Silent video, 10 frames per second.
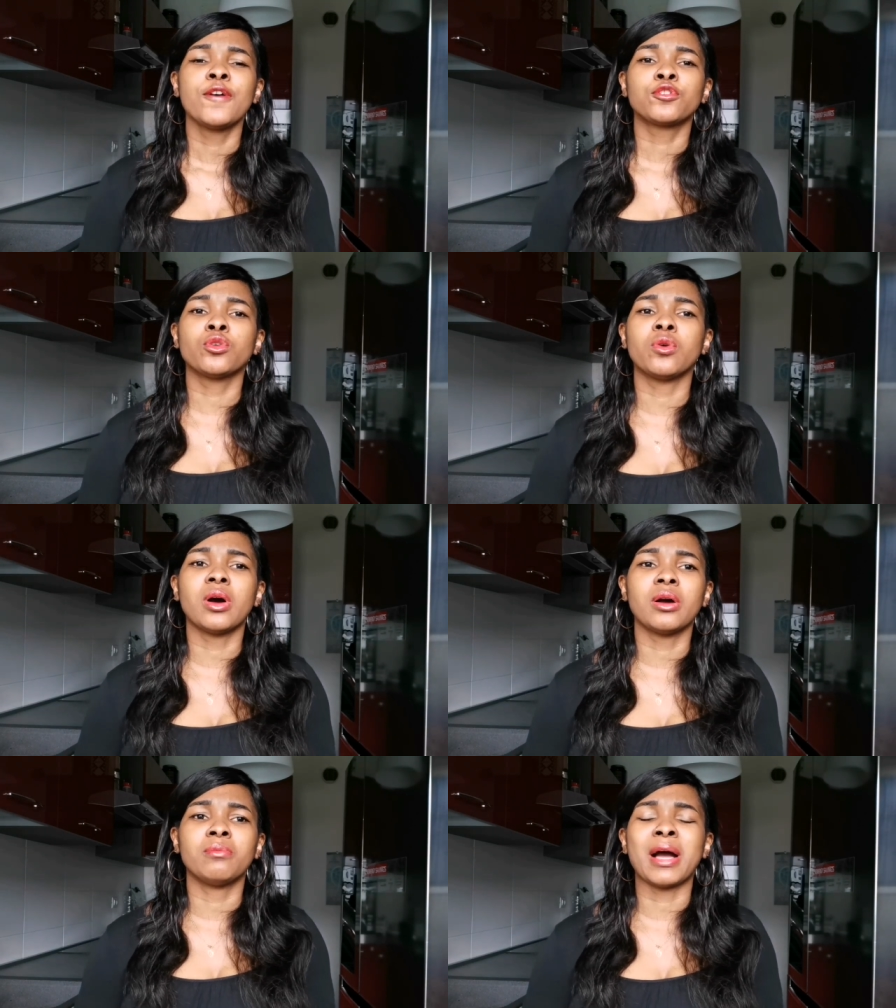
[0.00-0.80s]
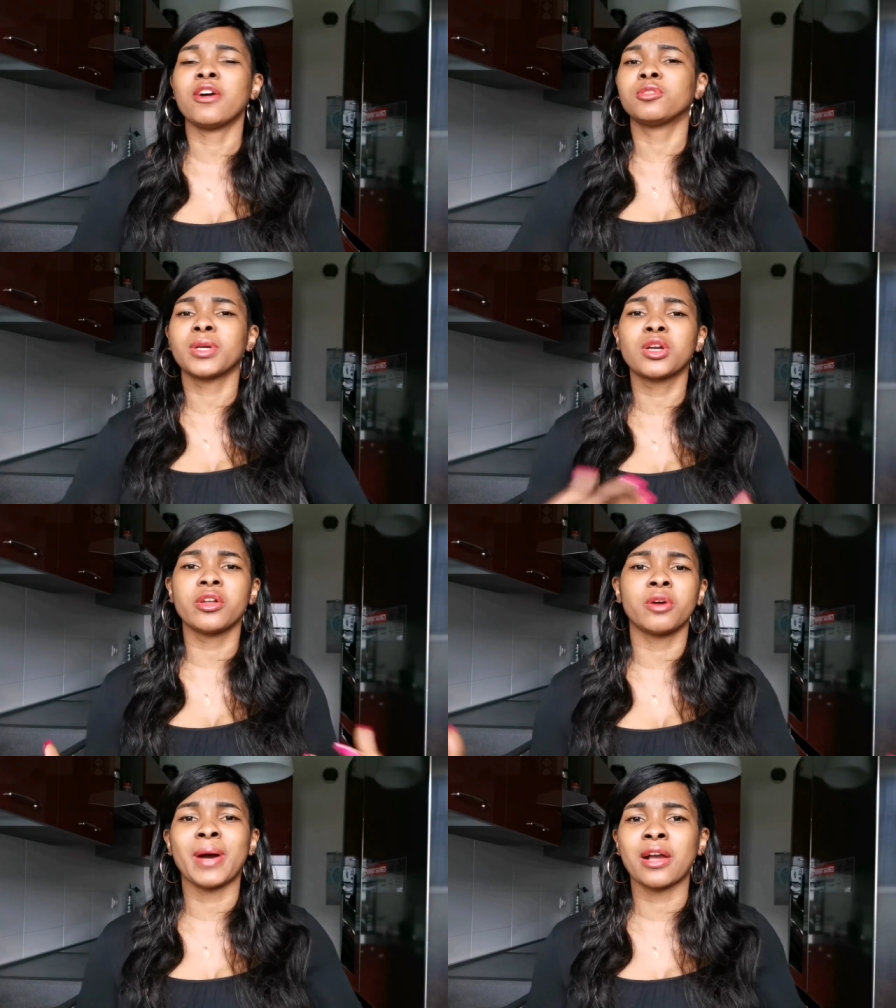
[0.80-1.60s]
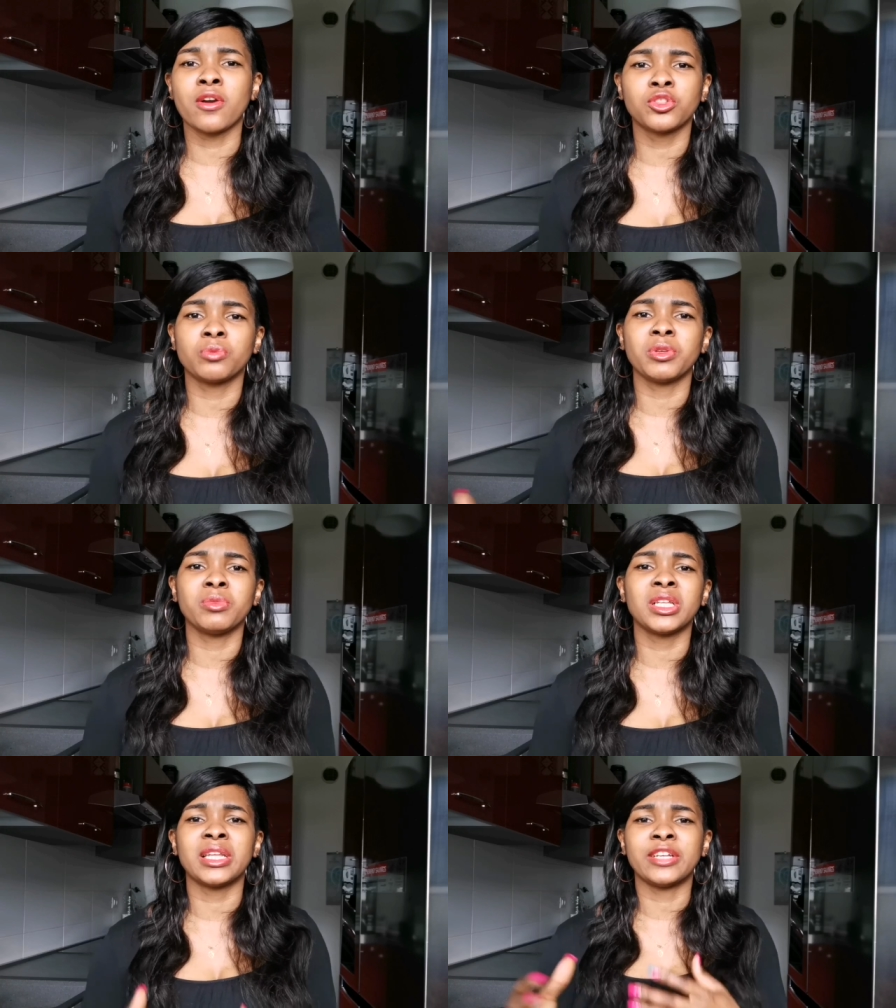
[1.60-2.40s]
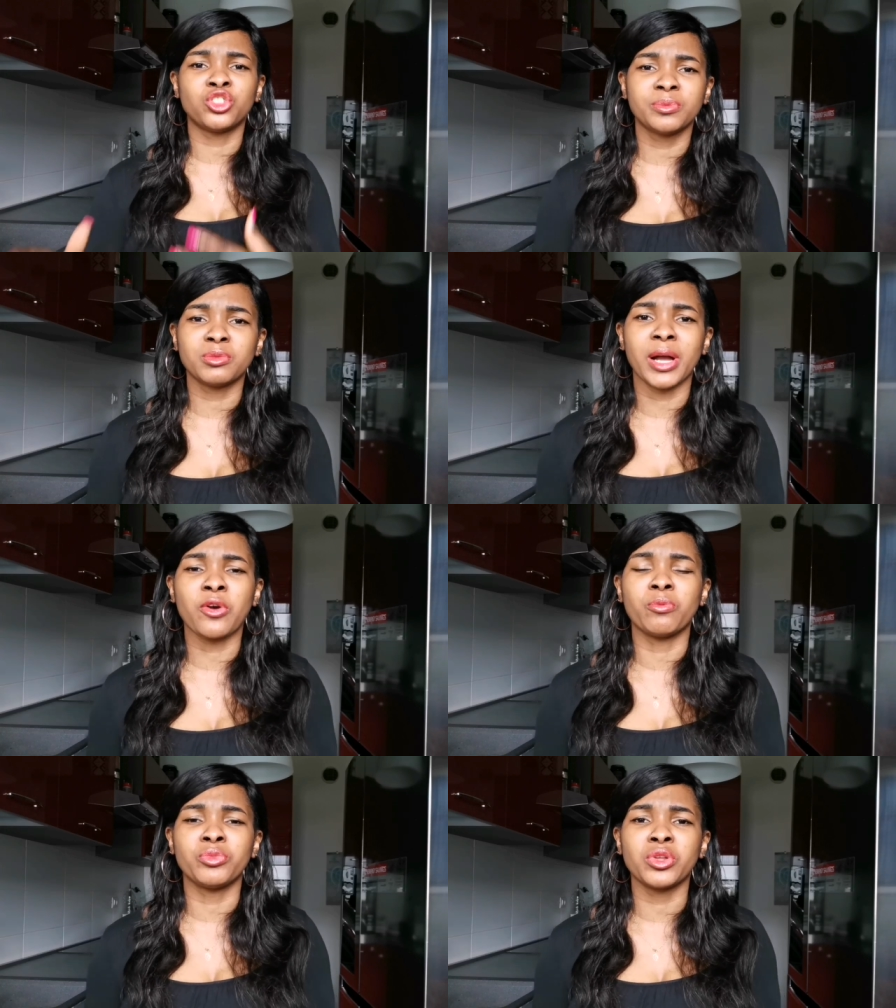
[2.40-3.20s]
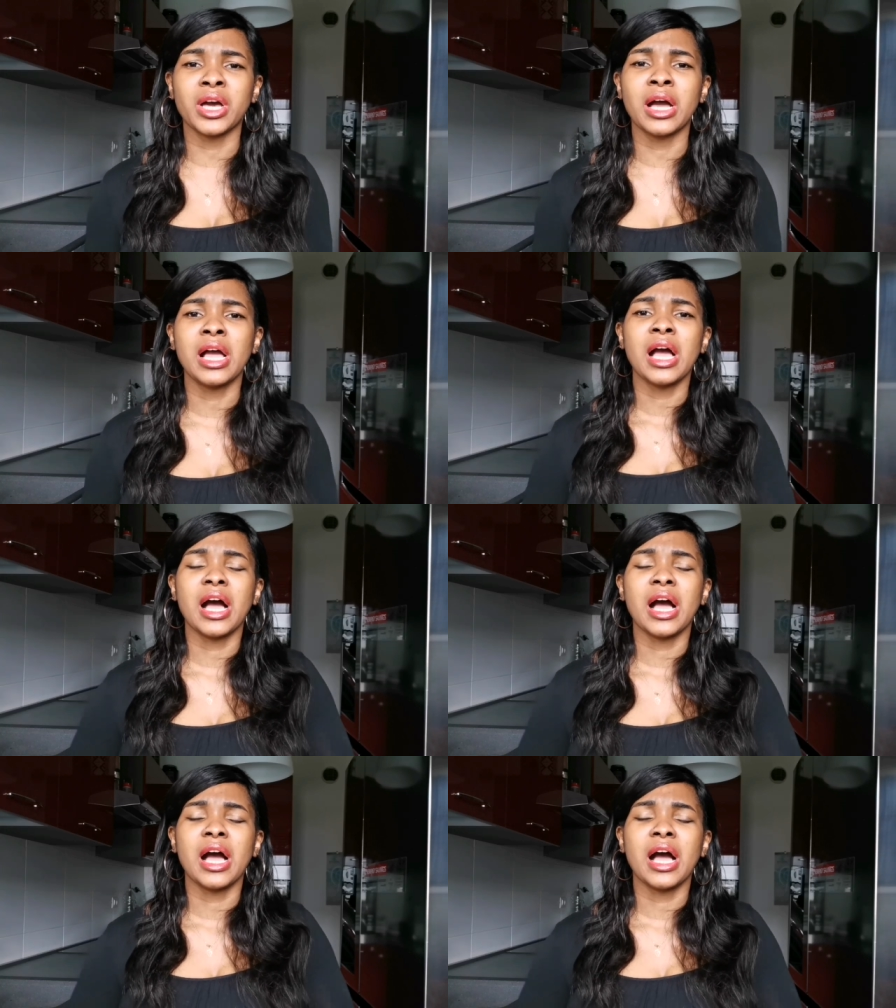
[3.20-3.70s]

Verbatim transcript: So my husband got up. I got up immediately. I dropped my computer.